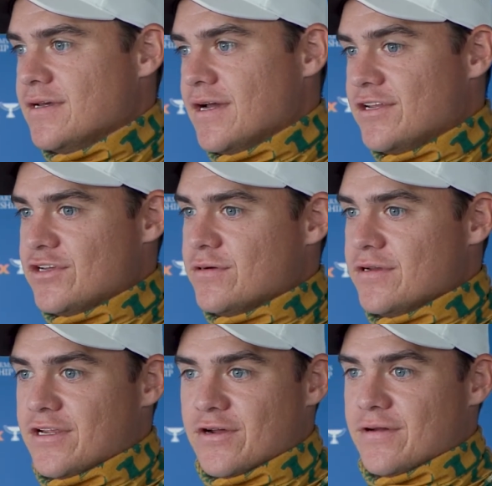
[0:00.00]
I do,
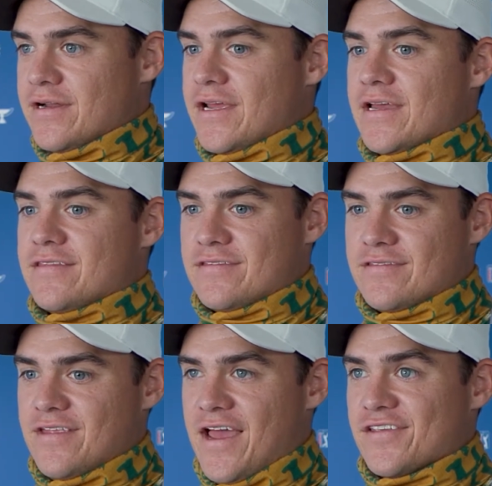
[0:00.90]
you know, and I get
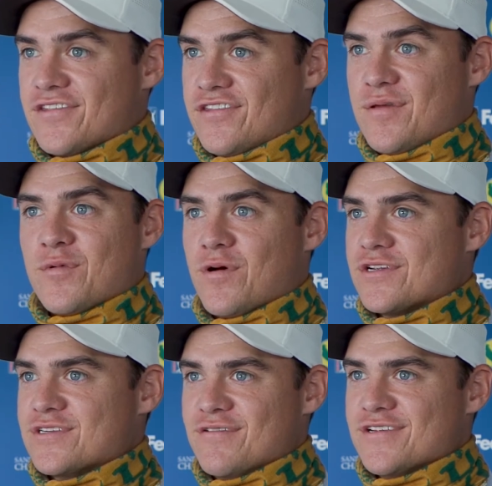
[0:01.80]
asked the same
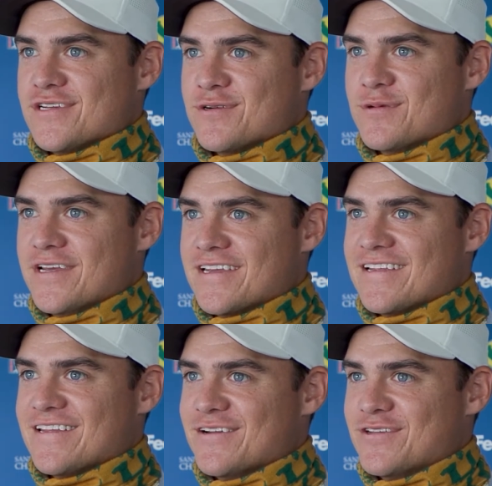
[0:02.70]
question every single week.
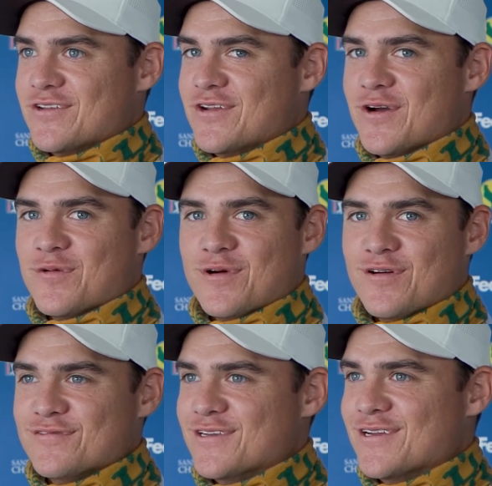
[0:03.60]
You know, you know
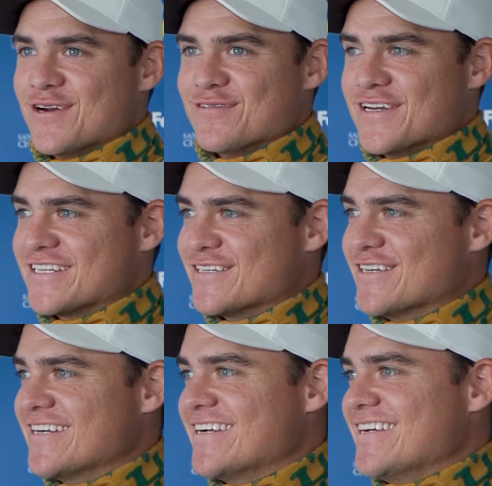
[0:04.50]
Wolff, do you know
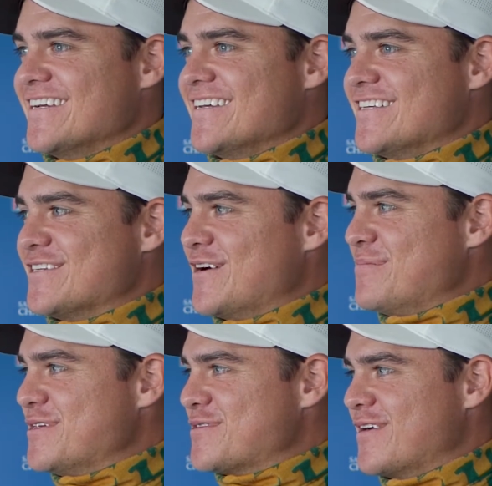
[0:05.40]
Viktor? So
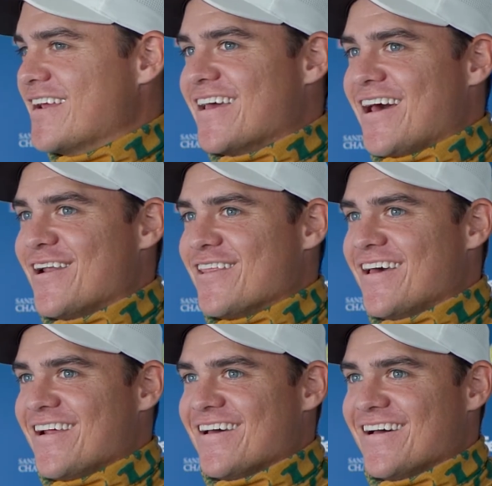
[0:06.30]
I'm just trying to get out of that.